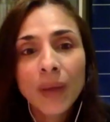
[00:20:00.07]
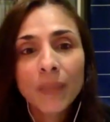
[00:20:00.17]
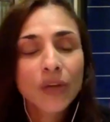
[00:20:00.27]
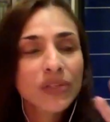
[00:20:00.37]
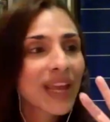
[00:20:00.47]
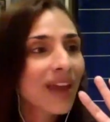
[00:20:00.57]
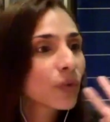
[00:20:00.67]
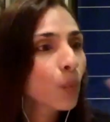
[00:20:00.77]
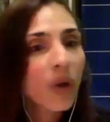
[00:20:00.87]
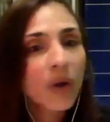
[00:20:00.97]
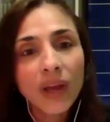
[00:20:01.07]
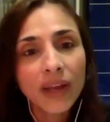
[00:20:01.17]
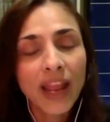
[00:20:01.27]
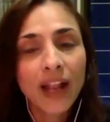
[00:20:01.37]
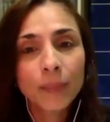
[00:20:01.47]
because they have to work
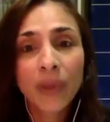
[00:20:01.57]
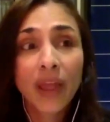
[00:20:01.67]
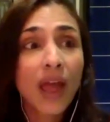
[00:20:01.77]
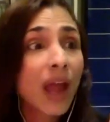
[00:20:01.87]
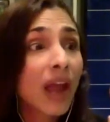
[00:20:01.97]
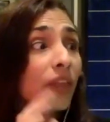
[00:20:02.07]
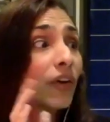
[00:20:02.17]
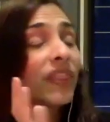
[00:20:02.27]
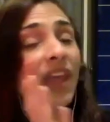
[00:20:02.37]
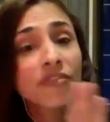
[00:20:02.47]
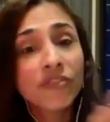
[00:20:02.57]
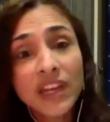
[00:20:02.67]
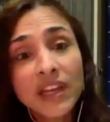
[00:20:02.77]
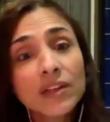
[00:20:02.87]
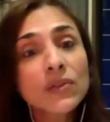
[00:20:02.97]
and help either in their
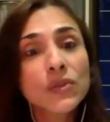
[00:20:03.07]
fields